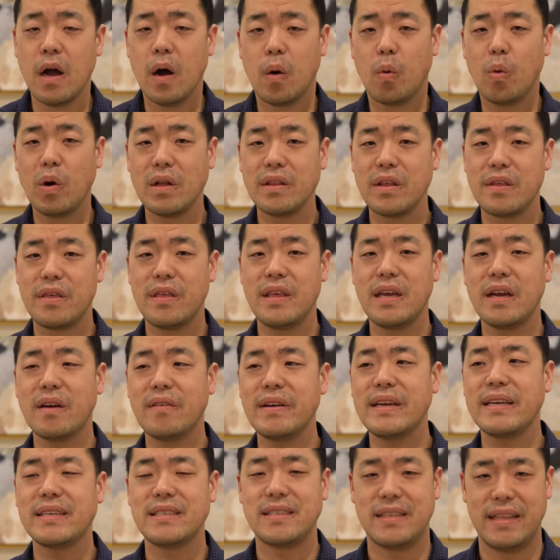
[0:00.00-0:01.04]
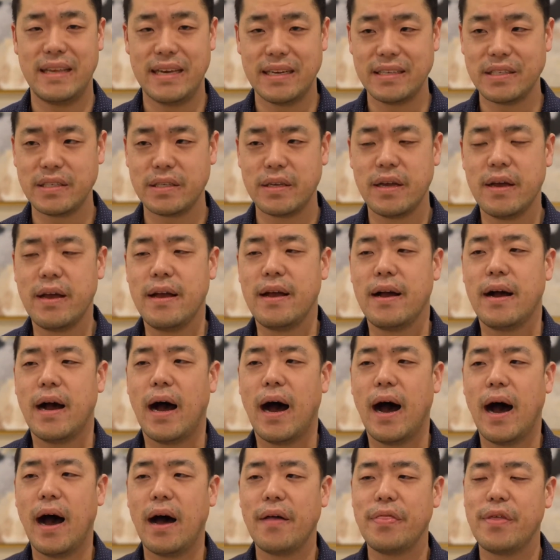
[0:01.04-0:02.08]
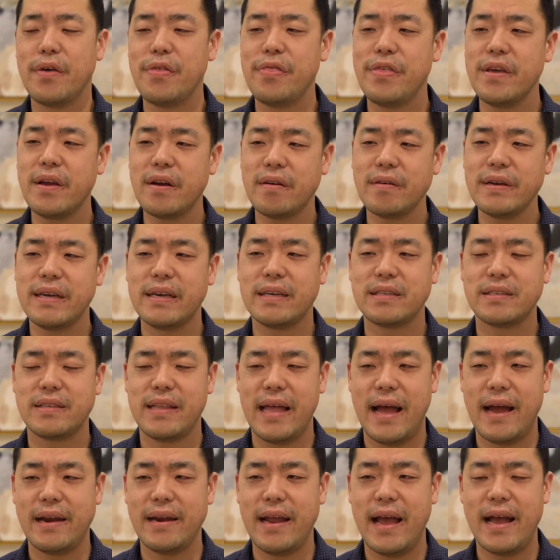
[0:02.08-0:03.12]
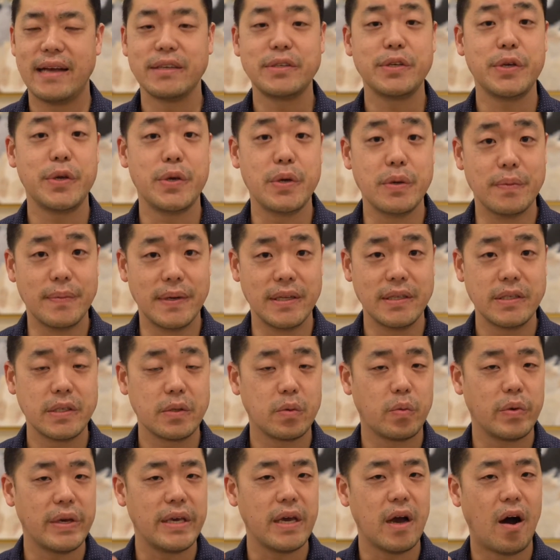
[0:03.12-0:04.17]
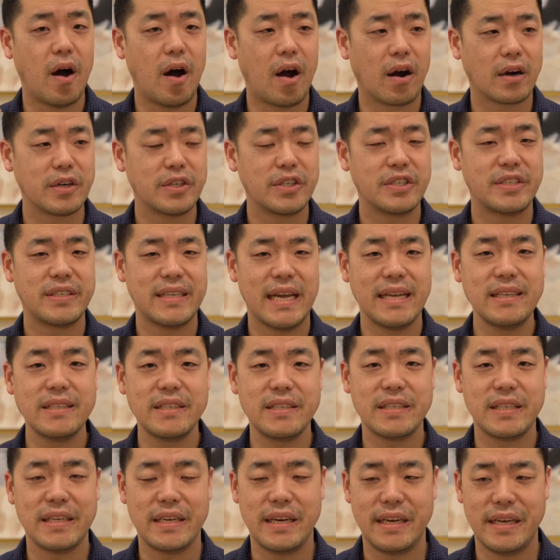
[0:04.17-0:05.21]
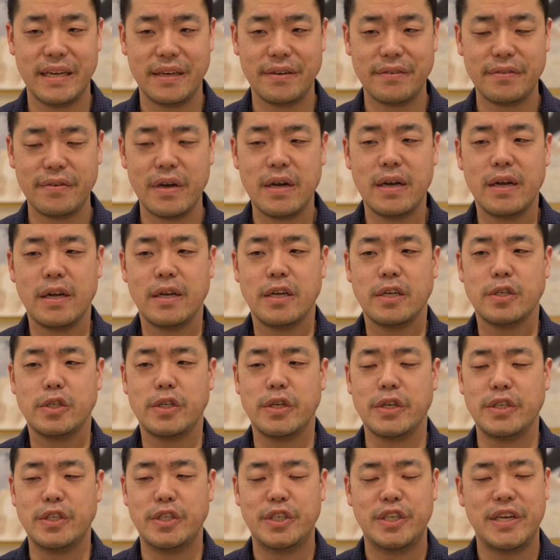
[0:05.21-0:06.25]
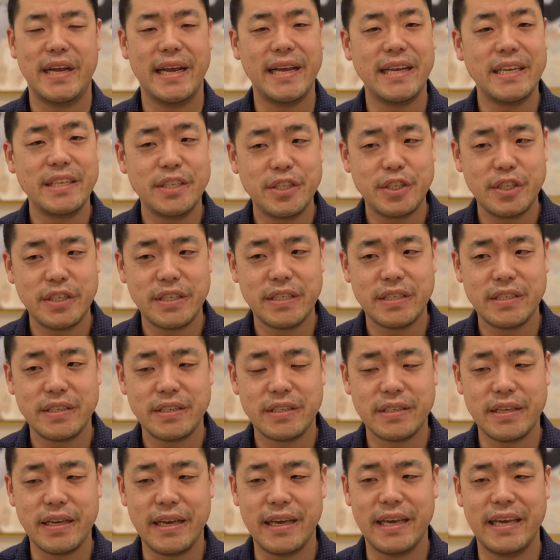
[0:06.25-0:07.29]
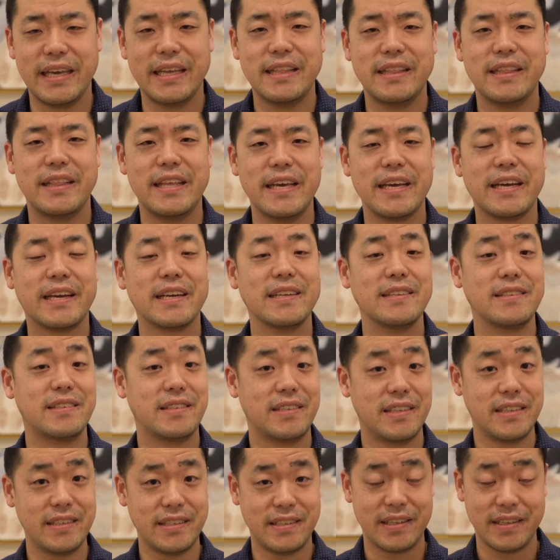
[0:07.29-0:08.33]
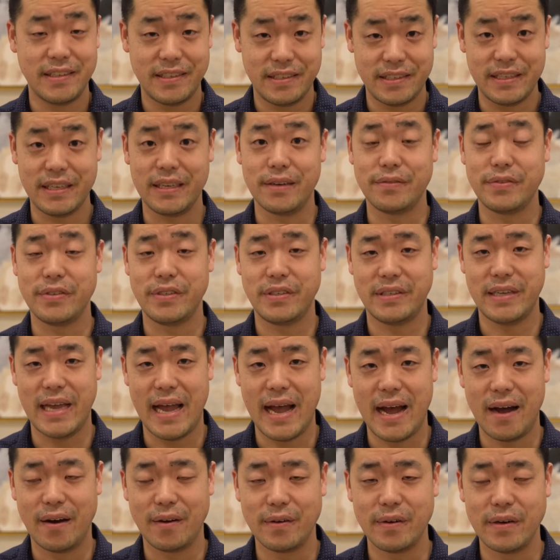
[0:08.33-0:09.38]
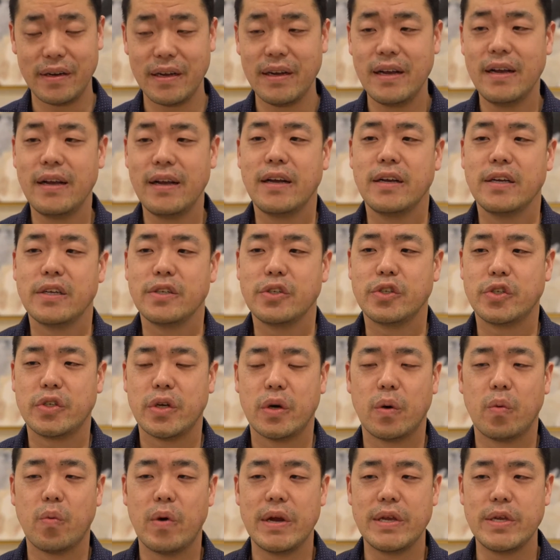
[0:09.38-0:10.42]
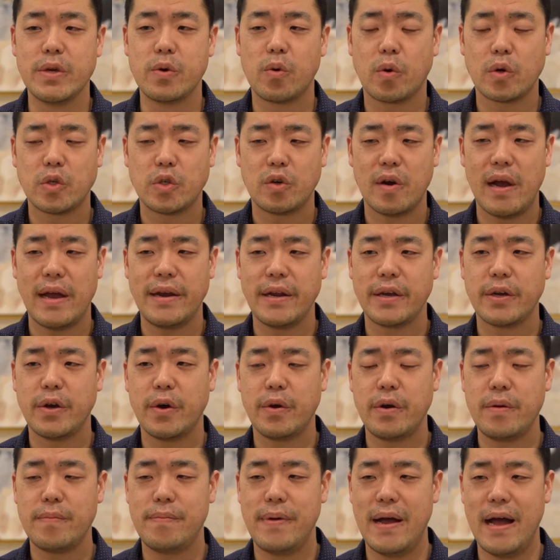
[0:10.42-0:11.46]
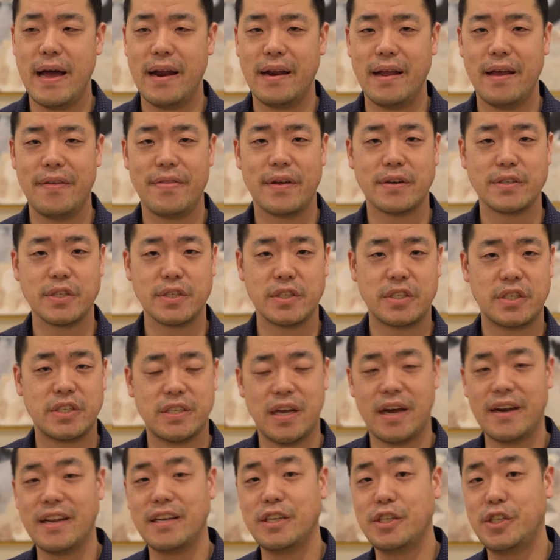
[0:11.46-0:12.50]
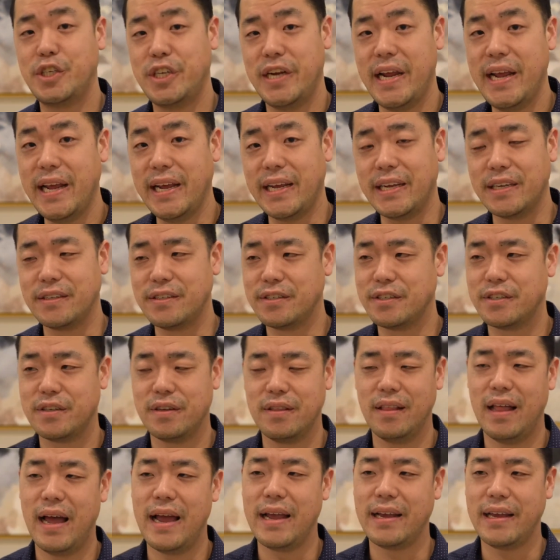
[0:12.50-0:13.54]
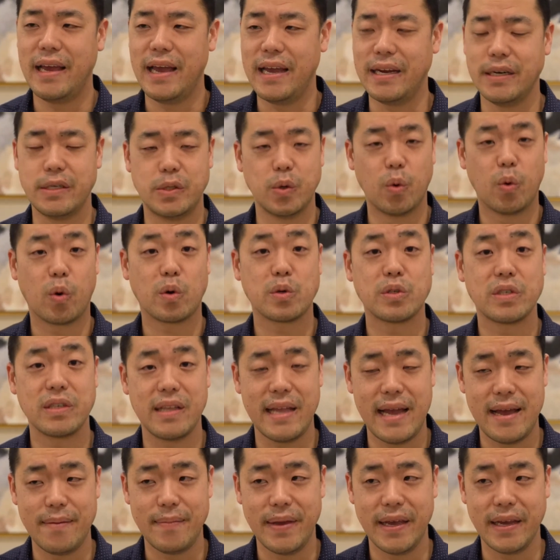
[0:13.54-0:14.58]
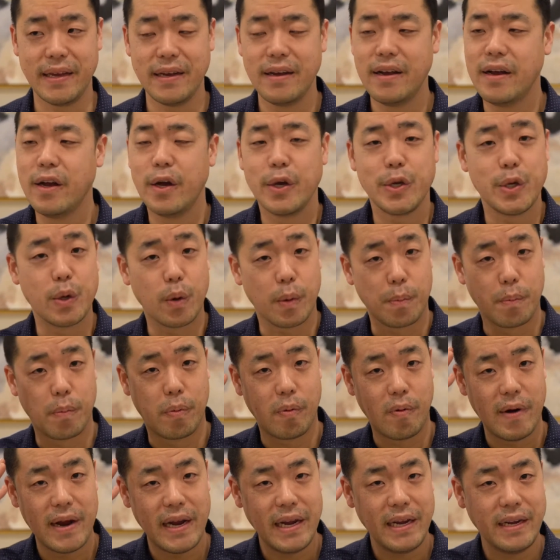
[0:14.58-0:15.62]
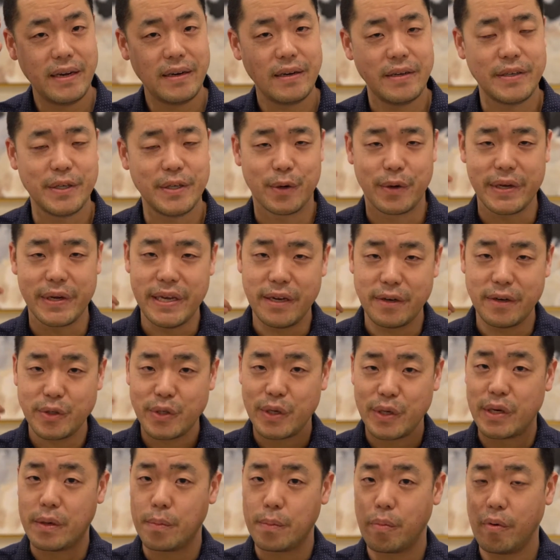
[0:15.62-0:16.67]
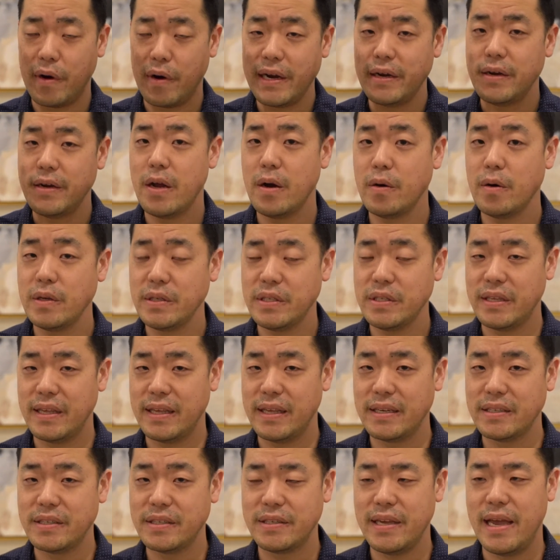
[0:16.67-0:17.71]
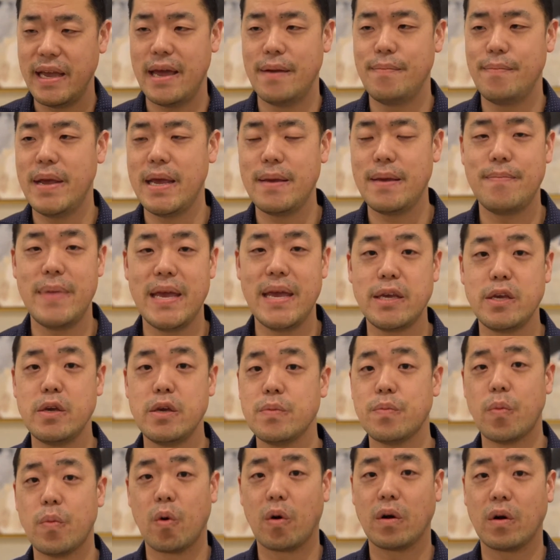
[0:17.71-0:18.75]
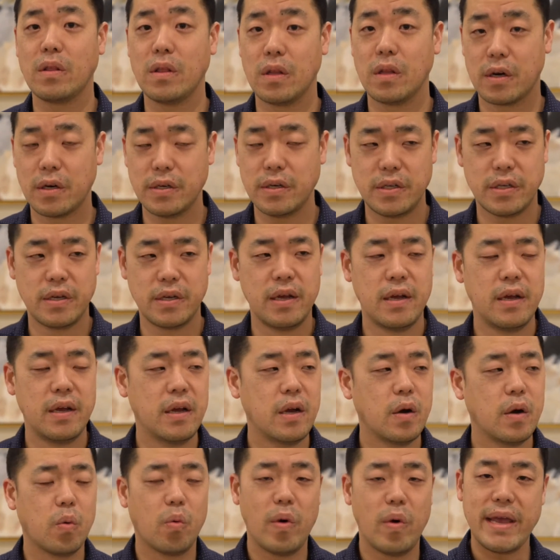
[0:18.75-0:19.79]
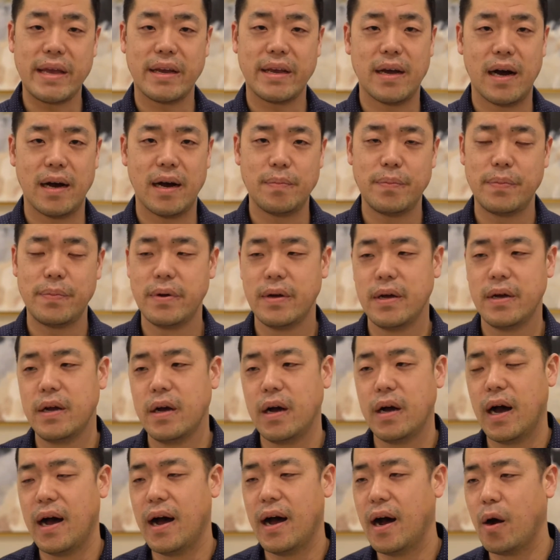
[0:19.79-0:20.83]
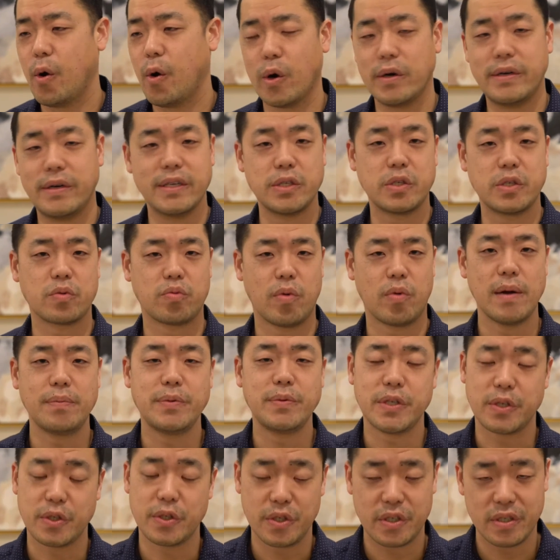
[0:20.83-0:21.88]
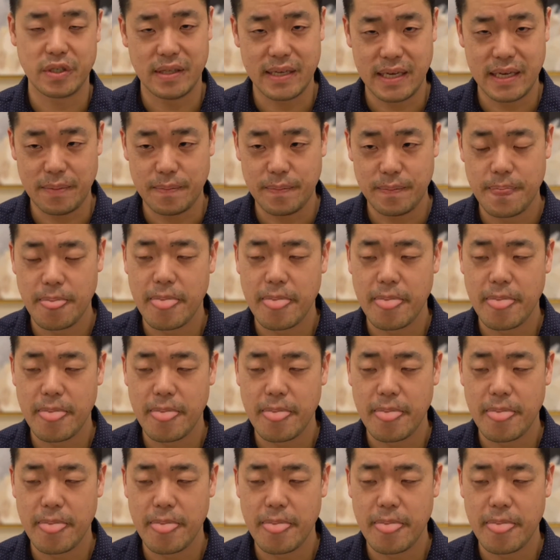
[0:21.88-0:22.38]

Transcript: Well, the theory is this uh, the theory is that as humans, we are sensitive to changes in the consistency of sound. So when you are trying to go to bed and there's a sudden change, like a door slamming, your brain, your ears, and your brain notice this and may make you more alert, wake up, uh, or disrupt your sleep.